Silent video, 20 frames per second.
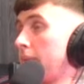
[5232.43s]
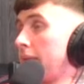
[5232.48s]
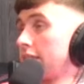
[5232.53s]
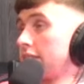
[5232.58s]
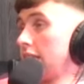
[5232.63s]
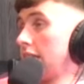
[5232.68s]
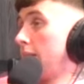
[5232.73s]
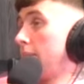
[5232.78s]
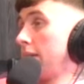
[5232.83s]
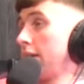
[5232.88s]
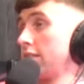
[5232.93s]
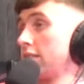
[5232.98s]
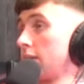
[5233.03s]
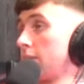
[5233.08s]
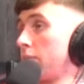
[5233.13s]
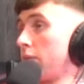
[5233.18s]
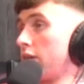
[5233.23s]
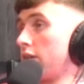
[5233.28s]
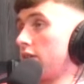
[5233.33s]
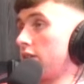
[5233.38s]
the bike ten minutes
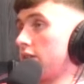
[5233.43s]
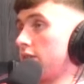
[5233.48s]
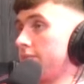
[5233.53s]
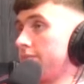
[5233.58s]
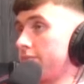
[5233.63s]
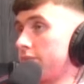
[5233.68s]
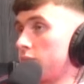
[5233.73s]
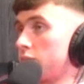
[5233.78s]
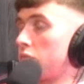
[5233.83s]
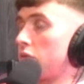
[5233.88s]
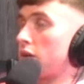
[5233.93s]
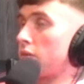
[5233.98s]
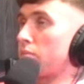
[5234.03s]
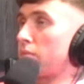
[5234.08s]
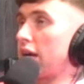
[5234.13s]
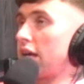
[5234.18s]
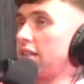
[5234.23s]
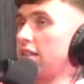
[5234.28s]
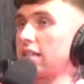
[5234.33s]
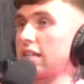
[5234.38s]
compared to what I'm
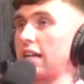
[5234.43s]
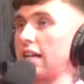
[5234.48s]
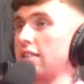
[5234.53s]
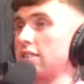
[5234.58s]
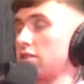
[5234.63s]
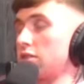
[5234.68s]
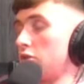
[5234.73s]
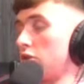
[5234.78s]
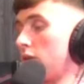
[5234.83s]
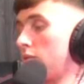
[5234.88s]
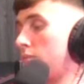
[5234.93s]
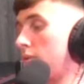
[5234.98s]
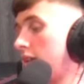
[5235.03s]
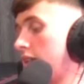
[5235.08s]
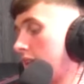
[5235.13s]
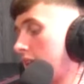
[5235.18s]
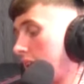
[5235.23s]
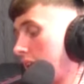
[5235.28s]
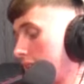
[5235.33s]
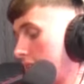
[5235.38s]
riding against and who I'm
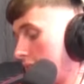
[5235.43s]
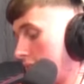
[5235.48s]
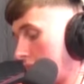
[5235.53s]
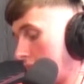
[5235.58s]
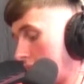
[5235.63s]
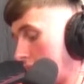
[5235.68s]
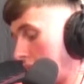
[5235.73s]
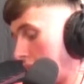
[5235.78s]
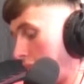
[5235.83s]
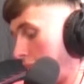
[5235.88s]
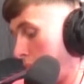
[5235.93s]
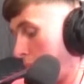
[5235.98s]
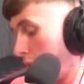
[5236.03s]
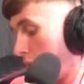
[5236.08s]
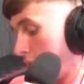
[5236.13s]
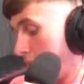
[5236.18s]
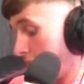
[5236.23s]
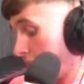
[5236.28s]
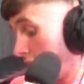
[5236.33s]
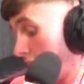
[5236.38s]
riding against and things like that.
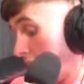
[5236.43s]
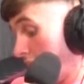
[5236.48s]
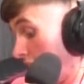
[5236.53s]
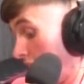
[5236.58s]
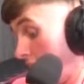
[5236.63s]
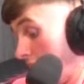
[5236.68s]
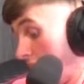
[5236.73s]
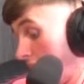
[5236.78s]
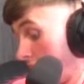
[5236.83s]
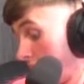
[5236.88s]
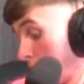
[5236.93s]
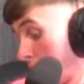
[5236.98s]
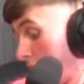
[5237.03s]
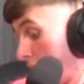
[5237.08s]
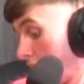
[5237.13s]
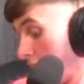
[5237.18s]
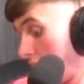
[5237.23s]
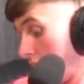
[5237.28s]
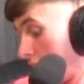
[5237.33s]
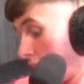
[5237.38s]
But yeah. at the
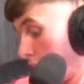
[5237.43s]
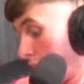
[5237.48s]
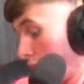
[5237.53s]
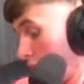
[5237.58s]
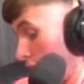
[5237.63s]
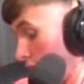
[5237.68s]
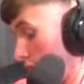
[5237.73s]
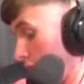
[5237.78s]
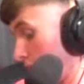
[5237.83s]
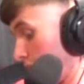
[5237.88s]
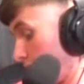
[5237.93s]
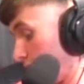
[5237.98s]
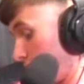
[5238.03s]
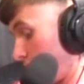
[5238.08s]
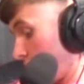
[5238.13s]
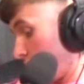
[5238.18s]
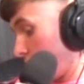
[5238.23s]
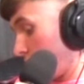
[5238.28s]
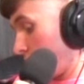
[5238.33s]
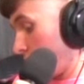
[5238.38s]
minute, like I'm just
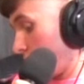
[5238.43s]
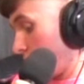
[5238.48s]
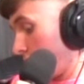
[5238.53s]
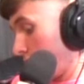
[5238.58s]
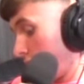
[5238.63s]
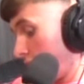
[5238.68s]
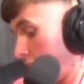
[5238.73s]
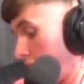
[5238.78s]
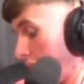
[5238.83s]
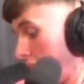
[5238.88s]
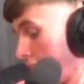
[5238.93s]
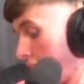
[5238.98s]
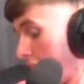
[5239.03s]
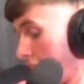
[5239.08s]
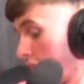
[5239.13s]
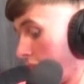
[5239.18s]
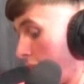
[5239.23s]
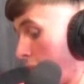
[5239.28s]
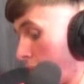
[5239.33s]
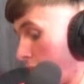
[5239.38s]
taking
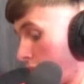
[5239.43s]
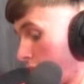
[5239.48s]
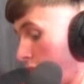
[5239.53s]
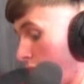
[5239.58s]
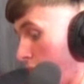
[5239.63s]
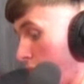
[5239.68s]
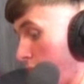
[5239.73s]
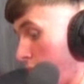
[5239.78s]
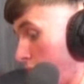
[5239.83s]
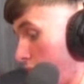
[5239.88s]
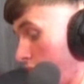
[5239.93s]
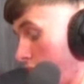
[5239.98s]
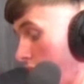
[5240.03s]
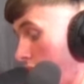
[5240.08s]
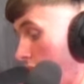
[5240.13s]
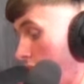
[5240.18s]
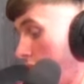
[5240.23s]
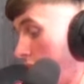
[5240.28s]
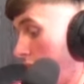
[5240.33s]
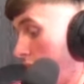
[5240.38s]
each lap as it comes
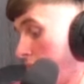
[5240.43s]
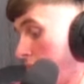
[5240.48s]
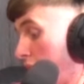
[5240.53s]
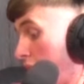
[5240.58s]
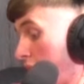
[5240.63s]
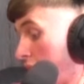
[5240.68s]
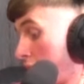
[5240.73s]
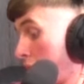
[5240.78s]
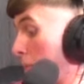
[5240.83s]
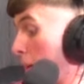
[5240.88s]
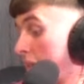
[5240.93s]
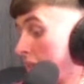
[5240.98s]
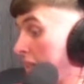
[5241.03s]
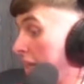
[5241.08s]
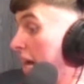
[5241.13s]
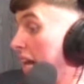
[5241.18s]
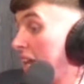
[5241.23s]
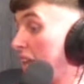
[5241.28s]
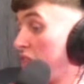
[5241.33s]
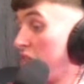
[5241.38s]
not
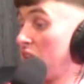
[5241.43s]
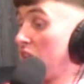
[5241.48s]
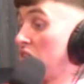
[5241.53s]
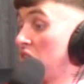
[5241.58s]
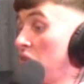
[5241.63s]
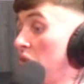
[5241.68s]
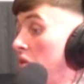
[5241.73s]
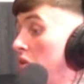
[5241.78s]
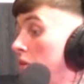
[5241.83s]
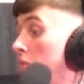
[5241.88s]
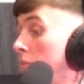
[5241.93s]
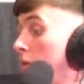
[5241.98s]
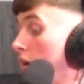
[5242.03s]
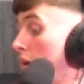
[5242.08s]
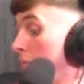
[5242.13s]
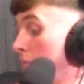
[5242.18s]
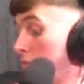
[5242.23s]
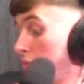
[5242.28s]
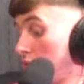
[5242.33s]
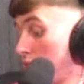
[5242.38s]
expecting anything at all,
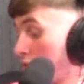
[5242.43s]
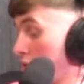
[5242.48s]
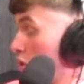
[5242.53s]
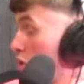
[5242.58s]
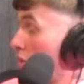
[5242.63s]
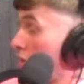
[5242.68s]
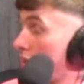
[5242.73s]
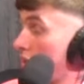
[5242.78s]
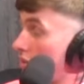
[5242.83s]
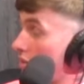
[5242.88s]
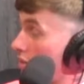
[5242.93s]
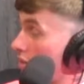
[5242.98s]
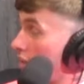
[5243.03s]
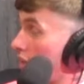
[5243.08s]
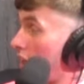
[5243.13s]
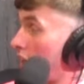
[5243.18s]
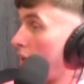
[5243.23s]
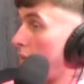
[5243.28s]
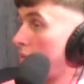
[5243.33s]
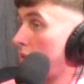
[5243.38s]
but I'm just enjoying it.
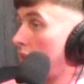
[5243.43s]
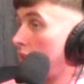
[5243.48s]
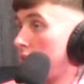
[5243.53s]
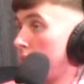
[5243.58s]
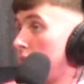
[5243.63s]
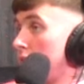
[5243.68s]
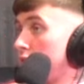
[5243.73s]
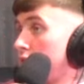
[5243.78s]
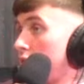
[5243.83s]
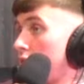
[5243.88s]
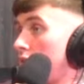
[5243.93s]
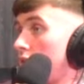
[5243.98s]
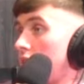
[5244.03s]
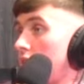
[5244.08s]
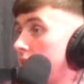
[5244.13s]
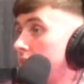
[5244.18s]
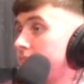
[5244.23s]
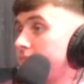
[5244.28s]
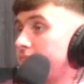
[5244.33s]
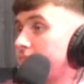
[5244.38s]
And yeah. I'm and to be fair,
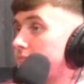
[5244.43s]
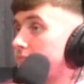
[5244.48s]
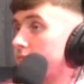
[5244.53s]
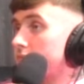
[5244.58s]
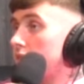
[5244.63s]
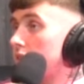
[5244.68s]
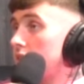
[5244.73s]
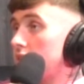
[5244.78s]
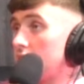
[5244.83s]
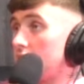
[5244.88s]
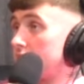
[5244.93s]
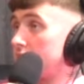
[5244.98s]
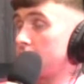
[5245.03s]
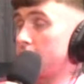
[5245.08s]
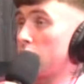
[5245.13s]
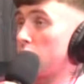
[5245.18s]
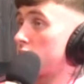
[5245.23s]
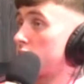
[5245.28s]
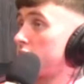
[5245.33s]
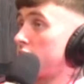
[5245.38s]
like it's
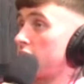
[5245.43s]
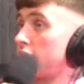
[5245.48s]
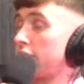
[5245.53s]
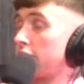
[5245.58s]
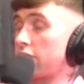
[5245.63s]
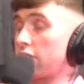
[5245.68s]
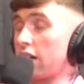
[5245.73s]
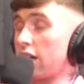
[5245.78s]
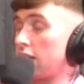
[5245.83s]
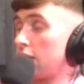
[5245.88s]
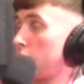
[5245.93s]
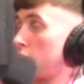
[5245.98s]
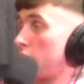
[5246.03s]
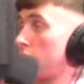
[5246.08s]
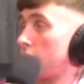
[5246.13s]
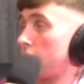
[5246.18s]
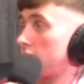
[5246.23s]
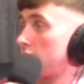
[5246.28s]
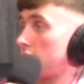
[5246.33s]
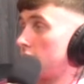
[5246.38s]
the most fun I've ever had in the
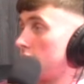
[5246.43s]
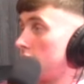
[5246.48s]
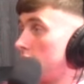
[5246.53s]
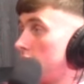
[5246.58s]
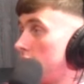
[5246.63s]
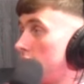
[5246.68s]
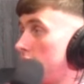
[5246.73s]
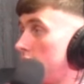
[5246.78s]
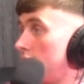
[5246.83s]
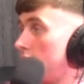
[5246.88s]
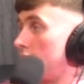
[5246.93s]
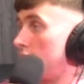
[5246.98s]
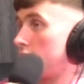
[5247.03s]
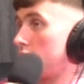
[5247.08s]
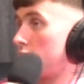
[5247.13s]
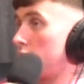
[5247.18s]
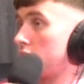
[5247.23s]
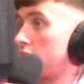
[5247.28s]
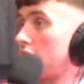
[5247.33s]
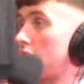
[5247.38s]
motorbike. Yeah.
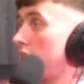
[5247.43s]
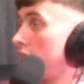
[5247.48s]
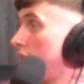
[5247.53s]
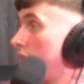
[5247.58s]
You, you look